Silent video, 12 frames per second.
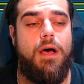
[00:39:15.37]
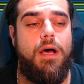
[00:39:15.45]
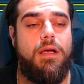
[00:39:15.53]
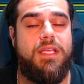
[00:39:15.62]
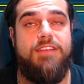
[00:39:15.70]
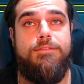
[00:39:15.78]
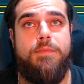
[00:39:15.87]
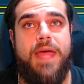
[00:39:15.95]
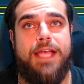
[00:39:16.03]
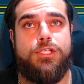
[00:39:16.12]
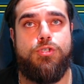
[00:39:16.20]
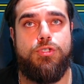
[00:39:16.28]
give him the
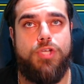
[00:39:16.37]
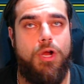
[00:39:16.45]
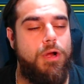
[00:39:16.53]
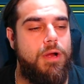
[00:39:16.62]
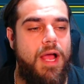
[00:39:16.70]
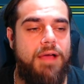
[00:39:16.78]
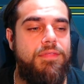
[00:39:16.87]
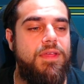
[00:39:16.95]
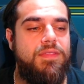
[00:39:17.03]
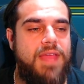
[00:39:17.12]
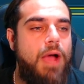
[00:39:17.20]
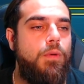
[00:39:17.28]
extra turn. I
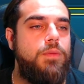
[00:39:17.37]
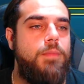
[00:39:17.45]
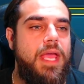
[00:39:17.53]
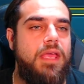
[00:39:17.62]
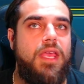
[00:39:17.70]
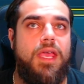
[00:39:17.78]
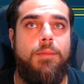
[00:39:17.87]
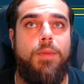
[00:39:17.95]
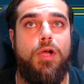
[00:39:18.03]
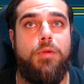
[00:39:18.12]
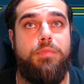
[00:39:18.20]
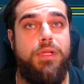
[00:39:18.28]
think that would make him a
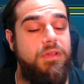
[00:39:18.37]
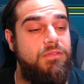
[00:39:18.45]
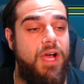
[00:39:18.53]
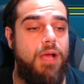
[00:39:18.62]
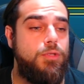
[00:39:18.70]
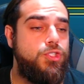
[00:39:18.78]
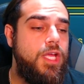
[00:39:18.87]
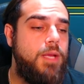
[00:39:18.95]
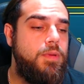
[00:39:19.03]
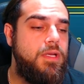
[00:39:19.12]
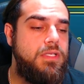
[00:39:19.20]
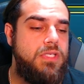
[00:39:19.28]
completely viable
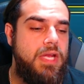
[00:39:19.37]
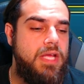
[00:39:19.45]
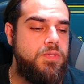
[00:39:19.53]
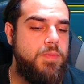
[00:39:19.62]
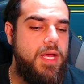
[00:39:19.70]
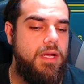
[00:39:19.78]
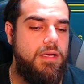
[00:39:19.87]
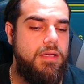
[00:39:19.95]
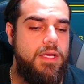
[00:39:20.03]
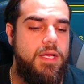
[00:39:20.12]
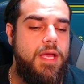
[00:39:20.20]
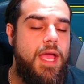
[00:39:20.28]
champion in today's meta,
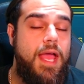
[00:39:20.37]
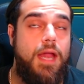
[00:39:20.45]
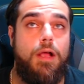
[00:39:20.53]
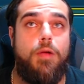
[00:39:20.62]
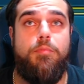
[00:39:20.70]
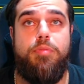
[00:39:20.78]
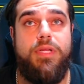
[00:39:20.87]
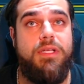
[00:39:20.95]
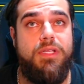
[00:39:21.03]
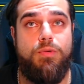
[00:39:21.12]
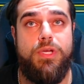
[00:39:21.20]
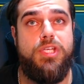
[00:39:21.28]
and a
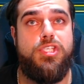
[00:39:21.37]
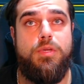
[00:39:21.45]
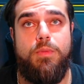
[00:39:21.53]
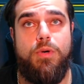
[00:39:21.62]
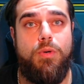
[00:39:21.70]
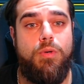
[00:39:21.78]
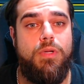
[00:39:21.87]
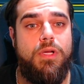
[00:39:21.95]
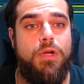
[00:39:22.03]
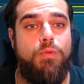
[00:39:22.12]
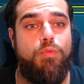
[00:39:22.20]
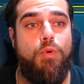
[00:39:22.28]
completely reasonable
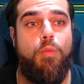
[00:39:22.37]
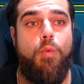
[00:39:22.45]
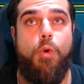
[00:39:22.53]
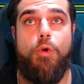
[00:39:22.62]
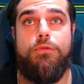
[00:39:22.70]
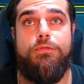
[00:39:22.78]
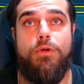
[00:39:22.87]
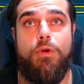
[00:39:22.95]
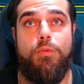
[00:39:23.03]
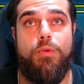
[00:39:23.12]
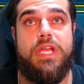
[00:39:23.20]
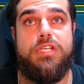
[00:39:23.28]
reward for
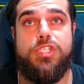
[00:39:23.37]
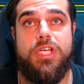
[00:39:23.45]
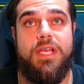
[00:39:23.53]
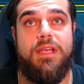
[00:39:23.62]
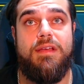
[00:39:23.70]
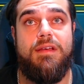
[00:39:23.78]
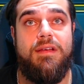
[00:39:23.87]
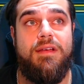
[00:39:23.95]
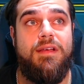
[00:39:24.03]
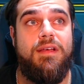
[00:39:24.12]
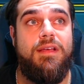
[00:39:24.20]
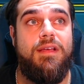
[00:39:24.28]
reaching
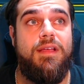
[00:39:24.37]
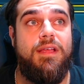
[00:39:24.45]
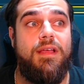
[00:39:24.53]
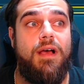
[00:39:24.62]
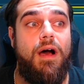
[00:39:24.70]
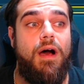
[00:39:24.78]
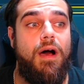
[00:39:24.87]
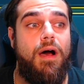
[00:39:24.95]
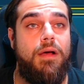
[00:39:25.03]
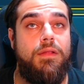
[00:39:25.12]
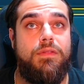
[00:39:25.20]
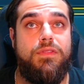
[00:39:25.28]

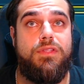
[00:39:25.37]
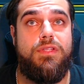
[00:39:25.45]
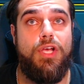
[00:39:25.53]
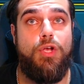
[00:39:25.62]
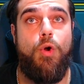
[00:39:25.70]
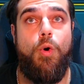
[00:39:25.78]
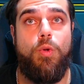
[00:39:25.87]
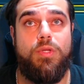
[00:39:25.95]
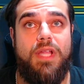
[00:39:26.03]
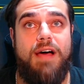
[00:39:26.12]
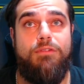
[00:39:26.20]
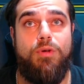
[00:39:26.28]
the gold
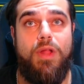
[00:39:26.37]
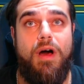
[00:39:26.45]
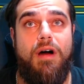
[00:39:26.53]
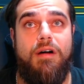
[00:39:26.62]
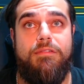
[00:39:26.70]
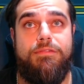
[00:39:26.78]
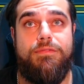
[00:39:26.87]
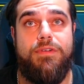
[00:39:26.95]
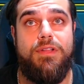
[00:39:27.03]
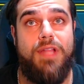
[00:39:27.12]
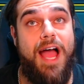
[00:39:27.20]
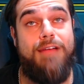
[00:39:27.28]
level of
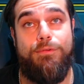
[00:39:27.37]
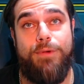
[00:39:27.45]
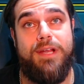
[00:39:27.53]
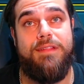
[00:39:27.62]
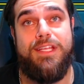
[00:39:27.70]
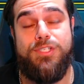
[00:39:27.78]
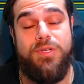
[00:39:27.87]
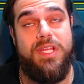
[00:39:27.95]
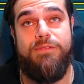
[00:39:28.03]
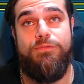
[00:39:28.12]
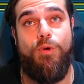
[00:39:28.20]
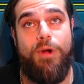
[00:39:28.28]
live arena that you
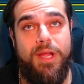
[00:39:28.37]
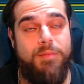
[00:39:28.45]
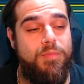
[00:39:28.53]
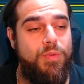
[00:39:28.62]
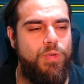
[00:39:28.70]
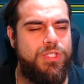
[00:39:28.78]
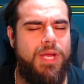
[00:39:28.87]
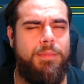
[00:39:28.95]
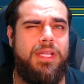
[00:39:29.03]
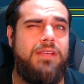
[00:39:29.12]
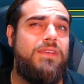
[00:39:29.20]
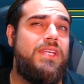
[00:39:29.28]
need from him, which I
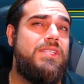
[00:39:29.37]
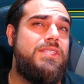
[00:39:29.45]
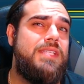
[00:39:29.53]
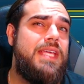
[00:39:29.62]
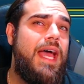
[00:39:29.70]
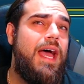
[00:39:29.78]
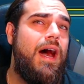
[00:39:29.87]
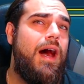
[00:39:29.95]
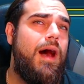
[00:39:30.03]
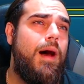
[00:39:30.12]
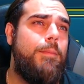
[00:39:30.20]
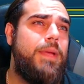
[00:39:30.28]
believe is the
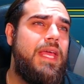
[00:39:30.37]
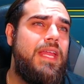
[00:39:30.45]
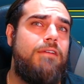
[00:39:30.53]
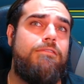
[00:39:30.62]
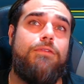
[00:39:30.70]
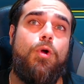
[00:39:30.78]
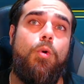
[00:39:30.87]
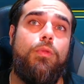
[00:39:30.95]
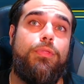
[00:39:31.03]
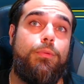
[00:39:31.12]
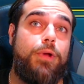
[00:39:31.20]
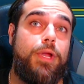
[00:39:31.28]
beginning of gold 3.